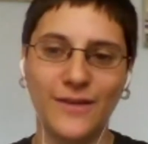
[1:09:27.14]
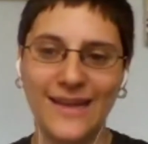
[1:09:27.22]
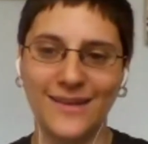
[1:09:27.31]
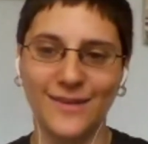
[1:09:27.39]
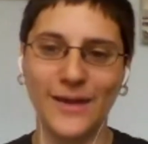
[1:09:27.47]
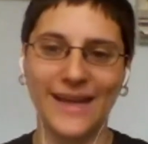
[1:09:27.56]

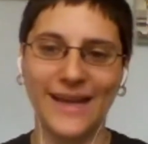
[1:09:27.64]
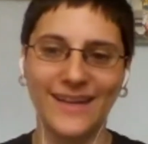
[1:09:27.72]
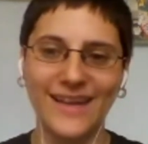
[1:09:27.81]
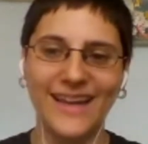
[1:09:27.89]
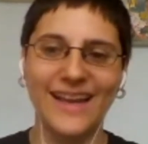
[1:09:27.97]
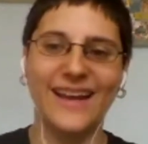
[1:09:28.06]
vegan as
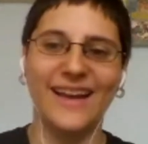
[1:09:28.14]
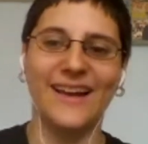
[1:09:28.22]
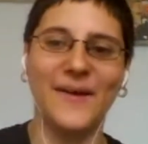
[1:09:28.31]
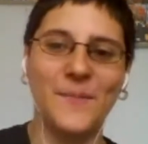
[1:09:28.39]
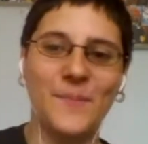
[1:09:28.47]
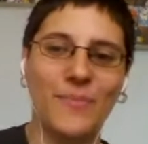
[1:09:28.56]
well,
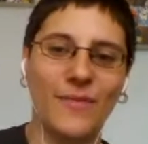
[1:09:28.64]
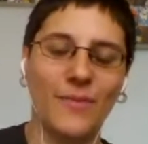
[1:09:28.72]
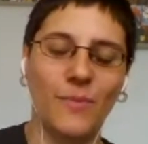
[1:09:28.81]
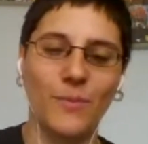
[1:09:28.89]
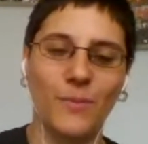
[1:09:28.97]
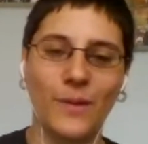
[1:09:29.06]
um,
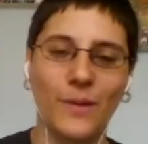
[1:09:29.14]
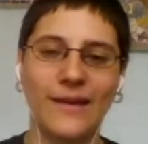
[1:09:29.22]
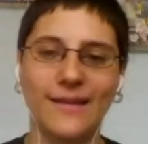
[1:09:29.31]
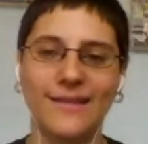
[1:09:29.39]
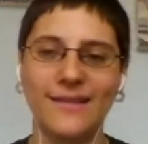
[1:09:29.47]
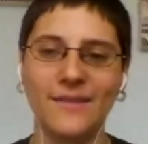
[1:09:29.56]

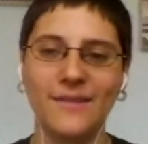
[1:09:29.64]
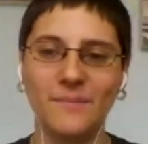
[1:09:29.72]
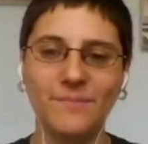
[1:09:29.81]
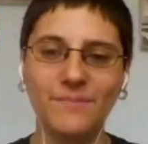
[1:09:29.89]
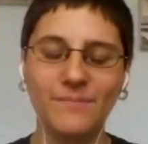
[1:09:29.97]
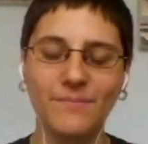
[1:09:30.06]
because
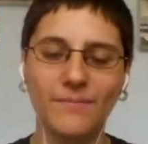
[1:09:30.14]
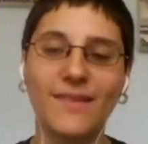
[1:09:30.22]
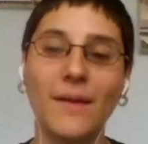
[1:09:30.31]
yeah.